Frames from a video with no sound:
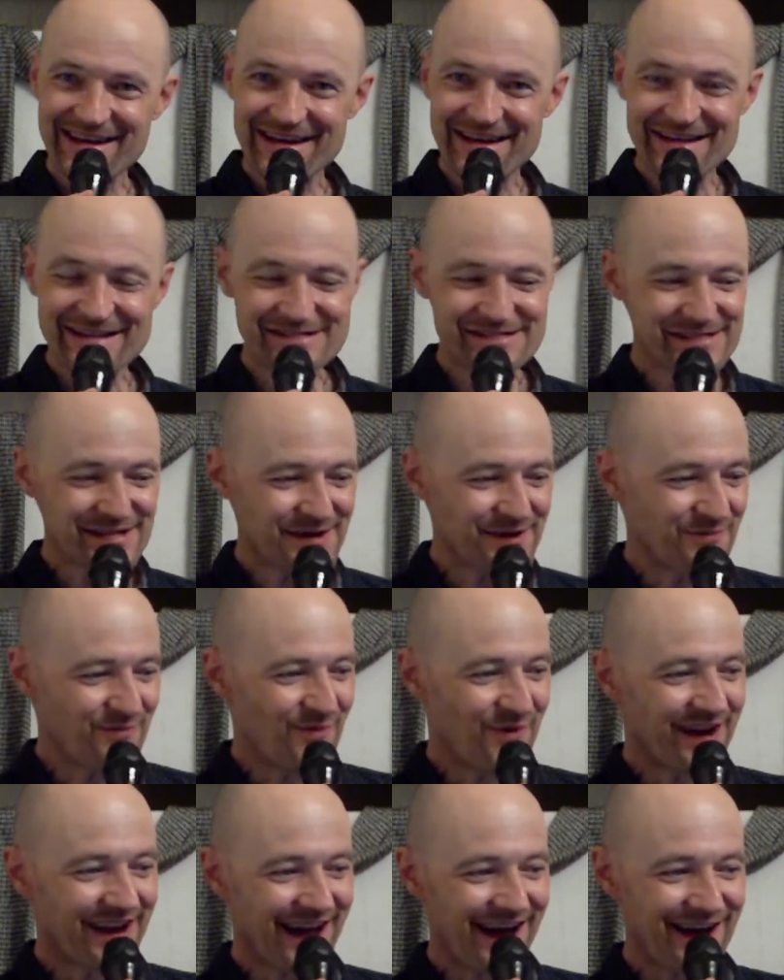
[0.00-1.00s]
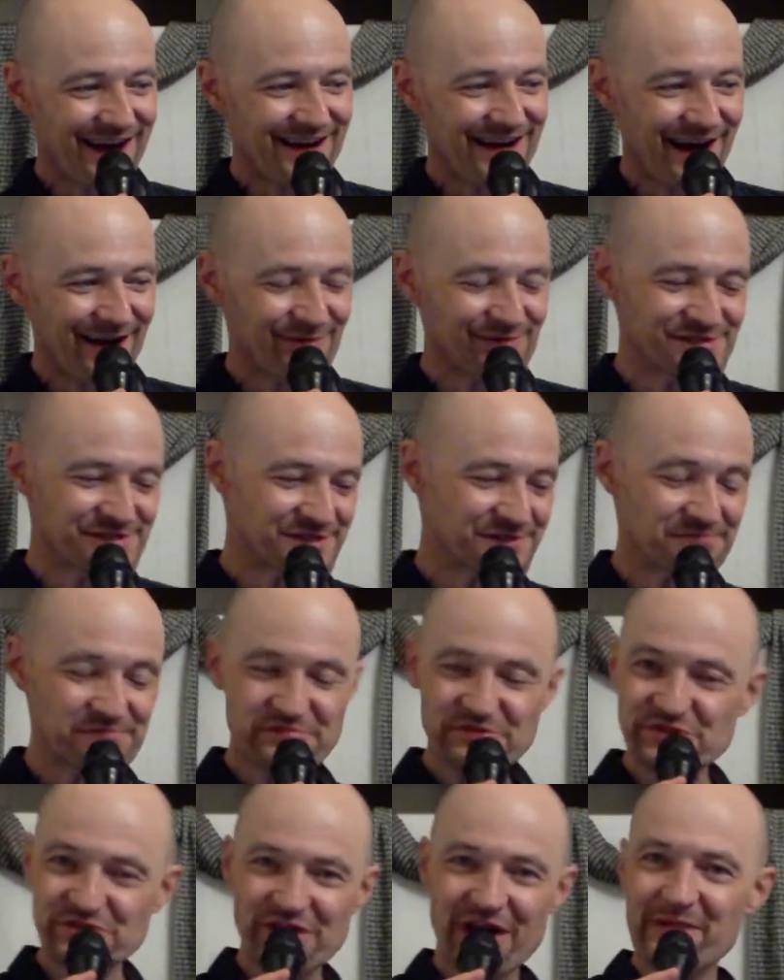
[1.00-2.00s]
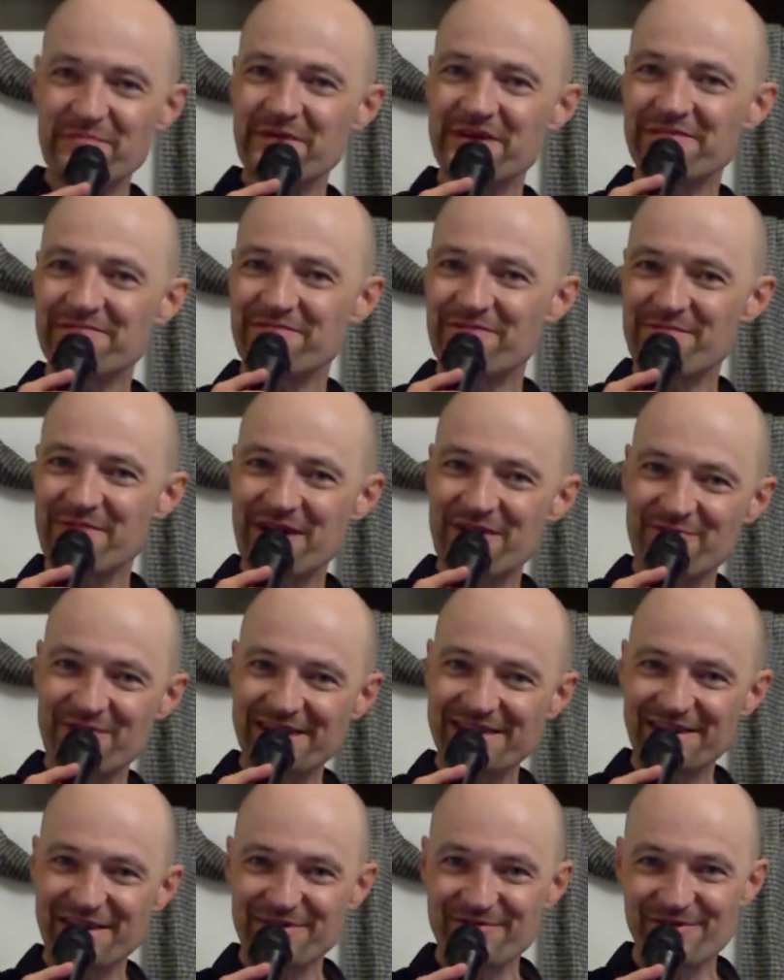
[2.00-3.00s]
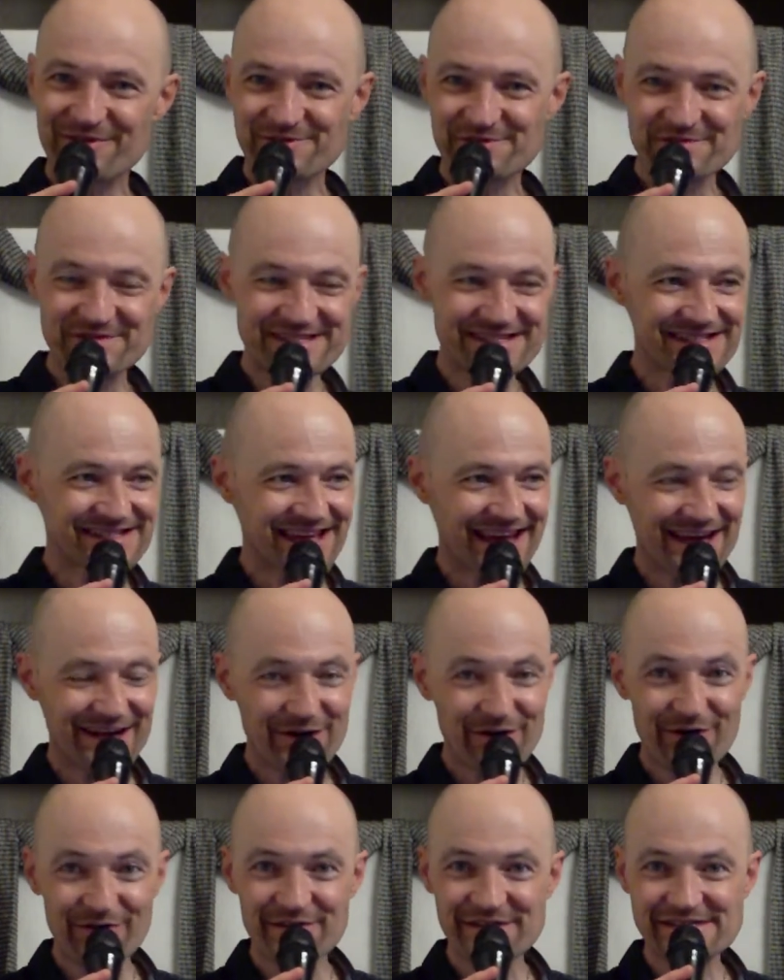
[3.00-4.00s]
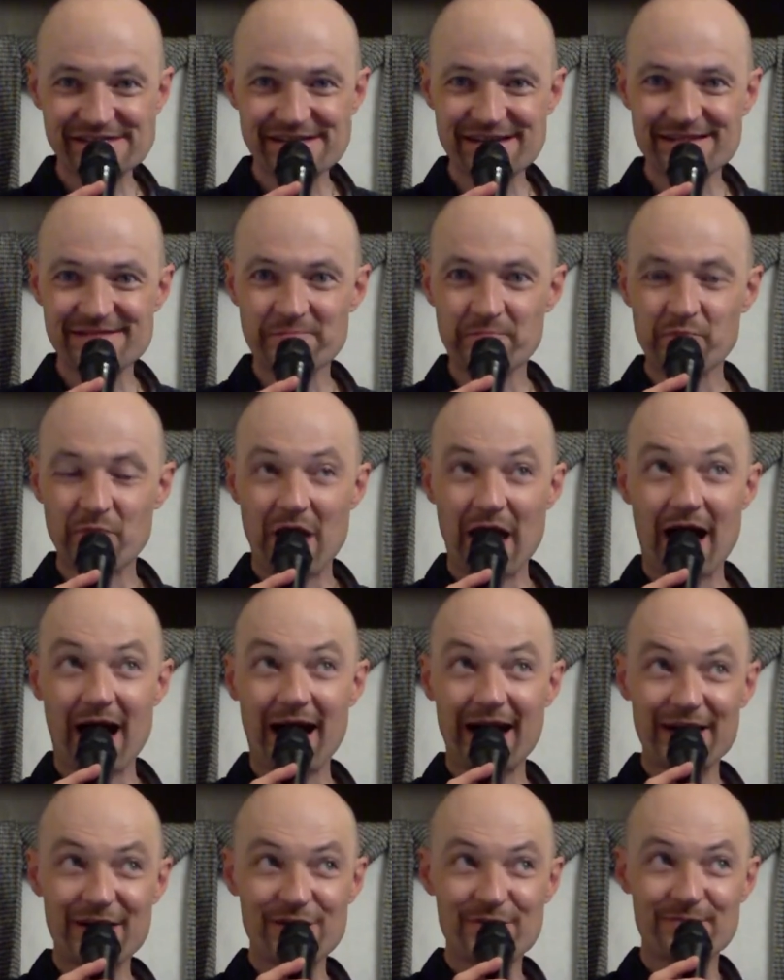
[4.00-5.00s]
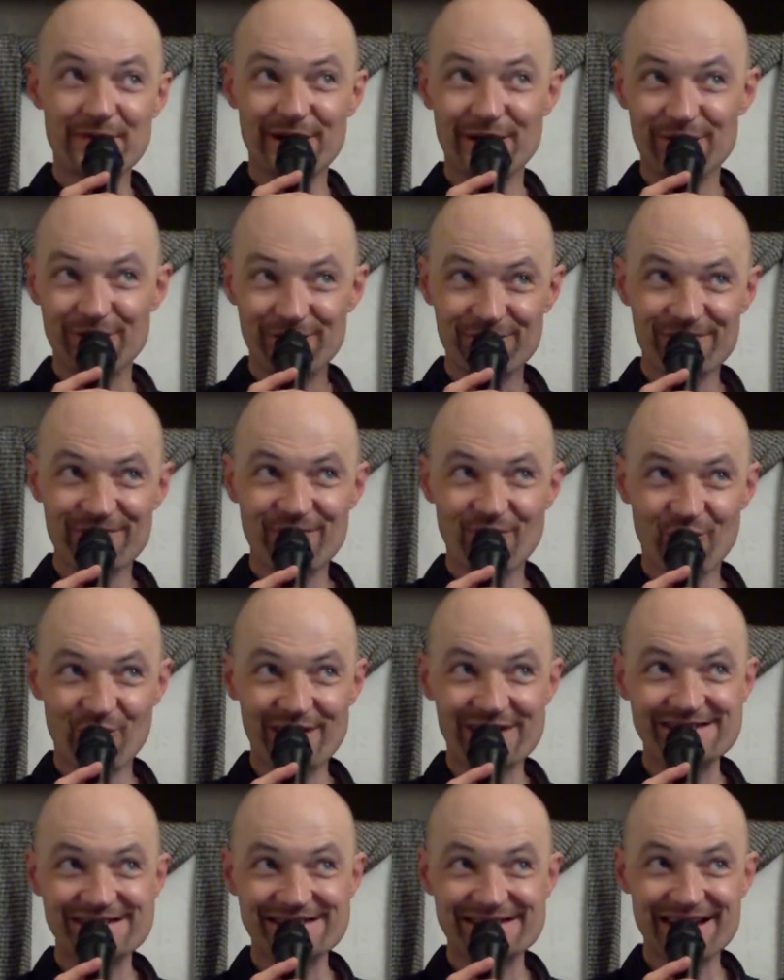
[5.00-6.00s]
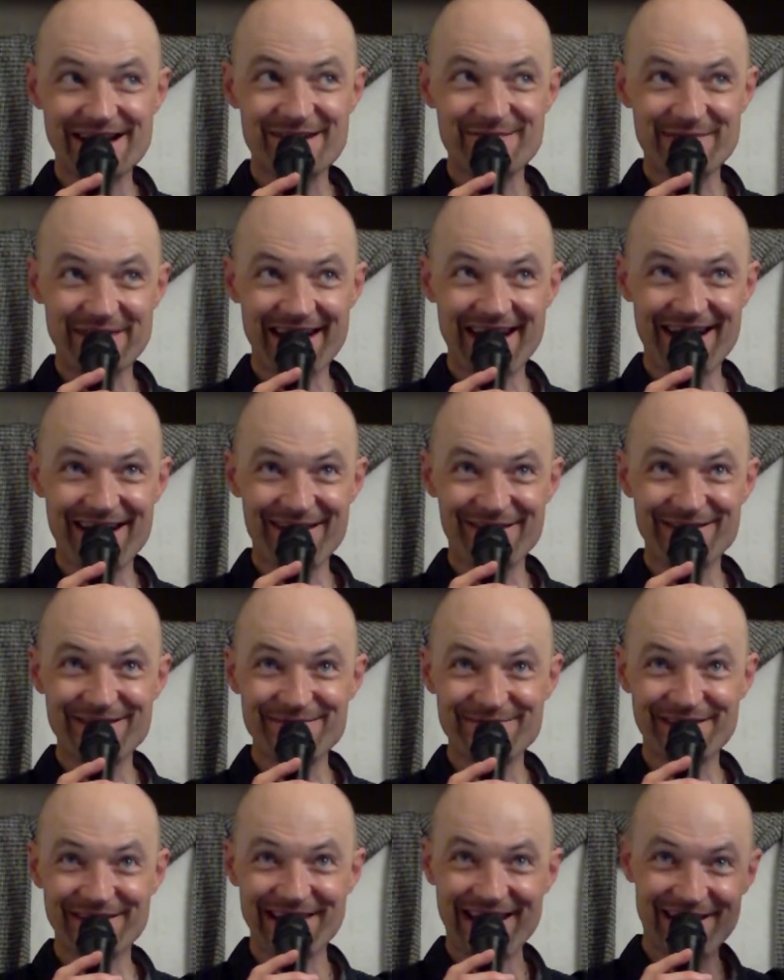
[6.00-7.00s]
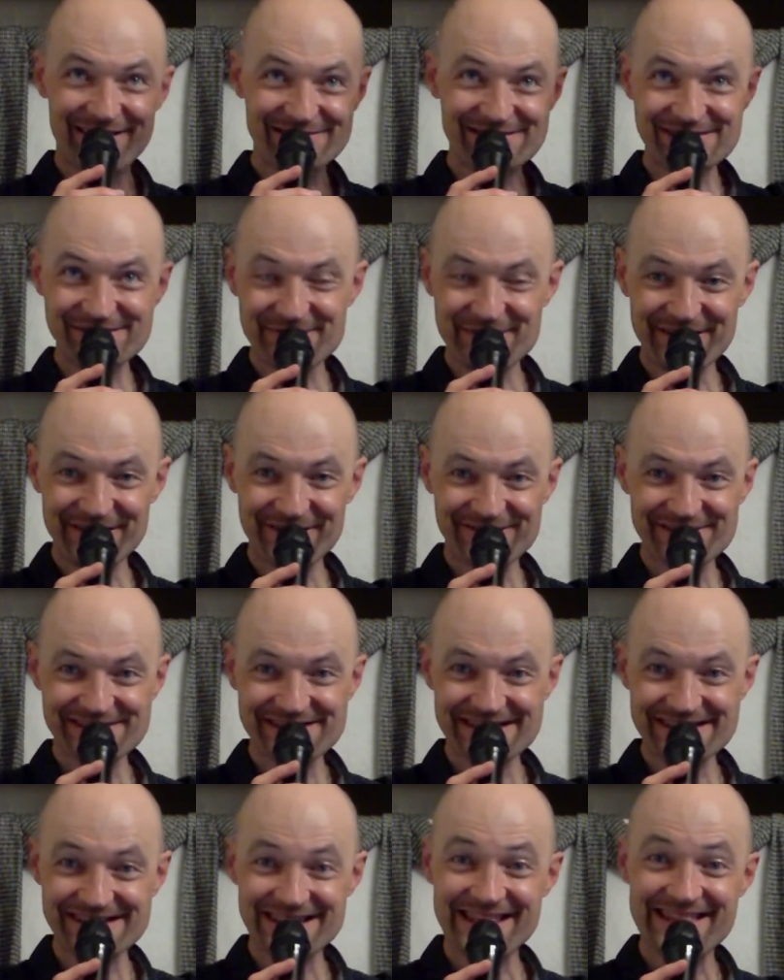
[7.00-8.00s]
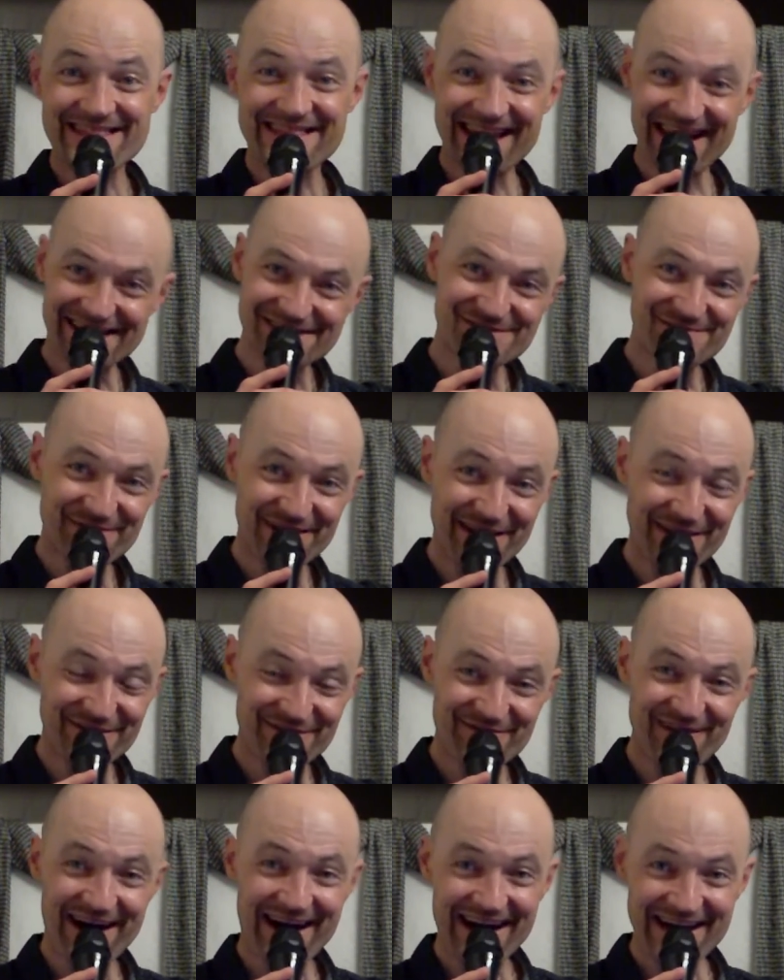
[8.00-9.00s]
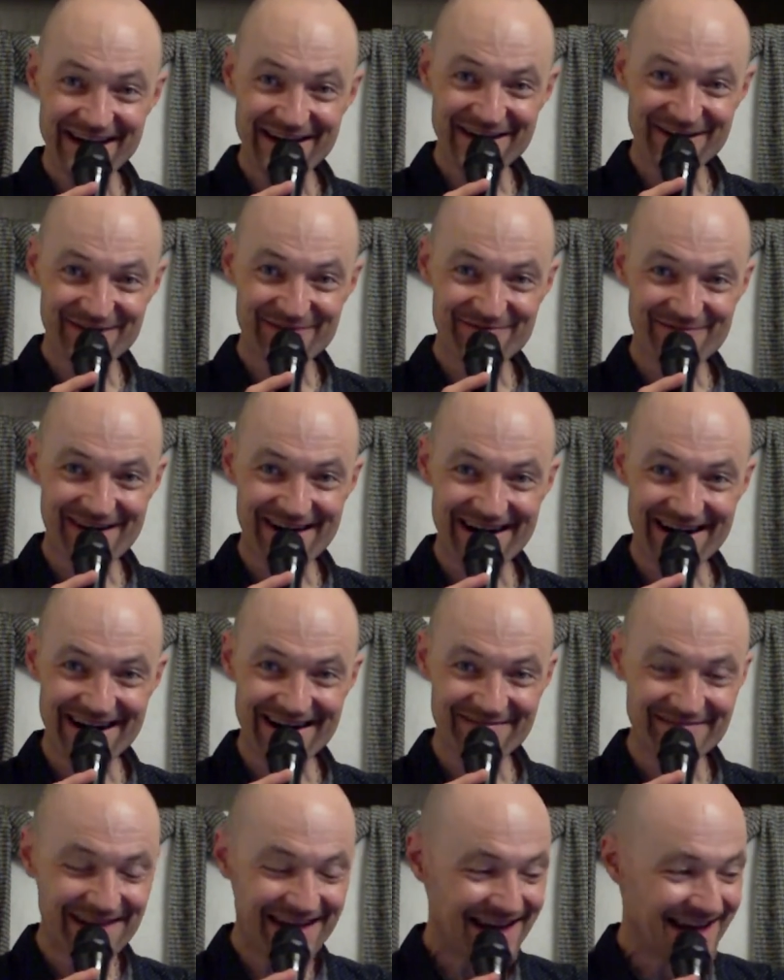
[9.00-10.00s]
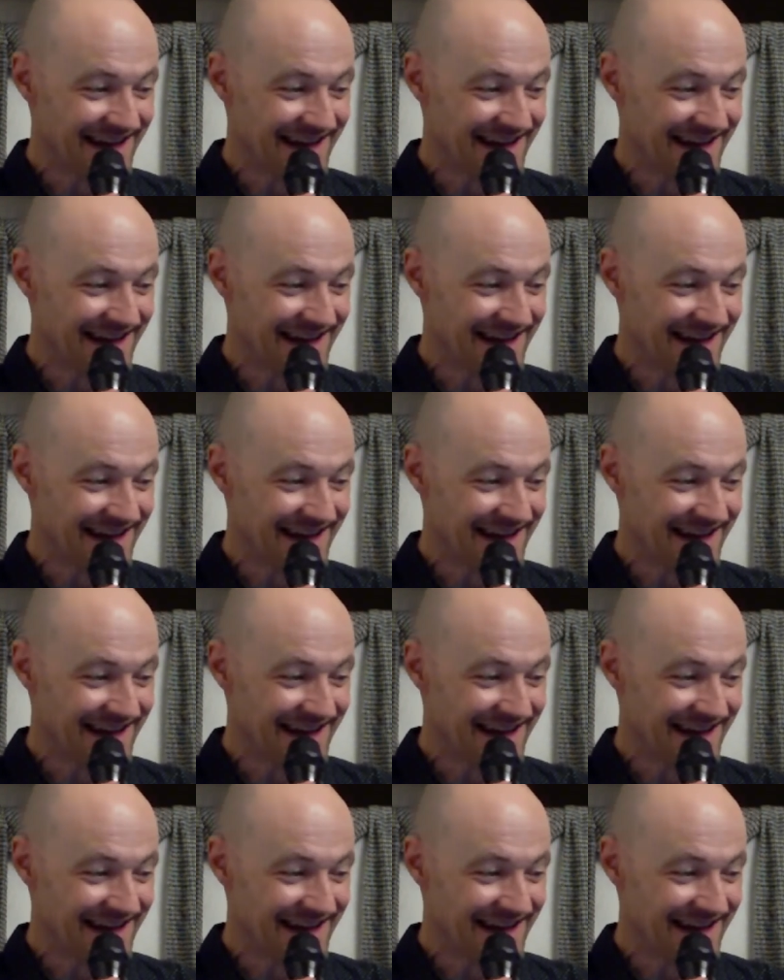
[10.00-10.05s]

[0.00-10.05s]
He said, when I was shopping for my weekly groceries and all of a sudden I hear my own voice coming out of the loudspeakers, he said, that's when I knew I had arrived.